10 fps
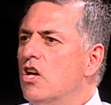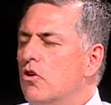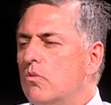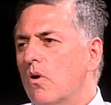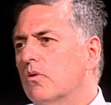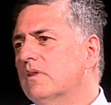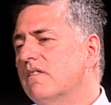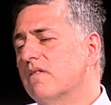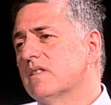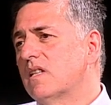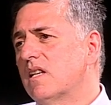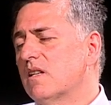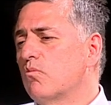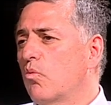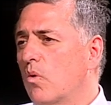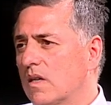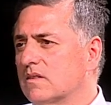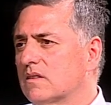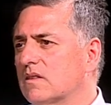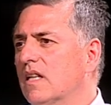who only visit him
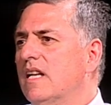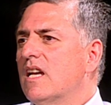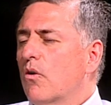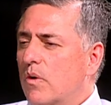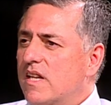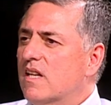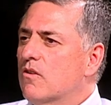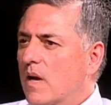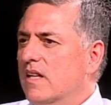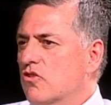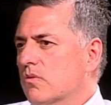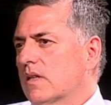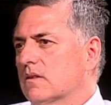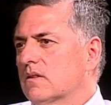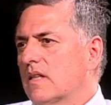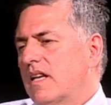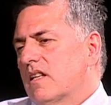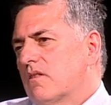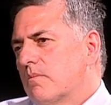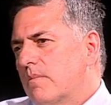once when he mm-hmm. graduates. And
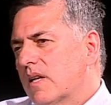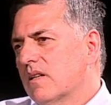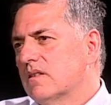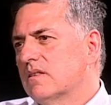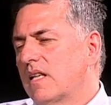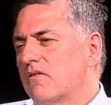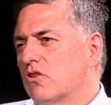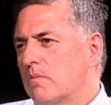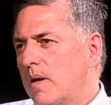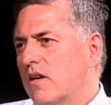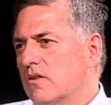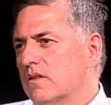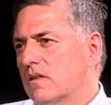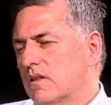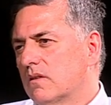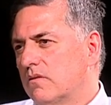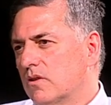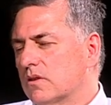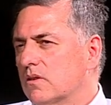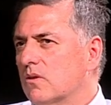it's because David's parents in this
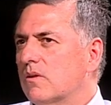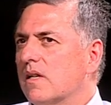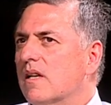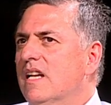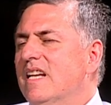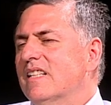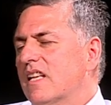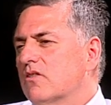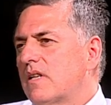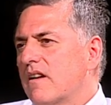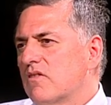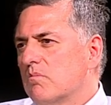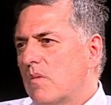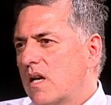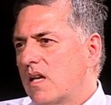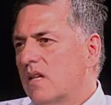first story they don't have the money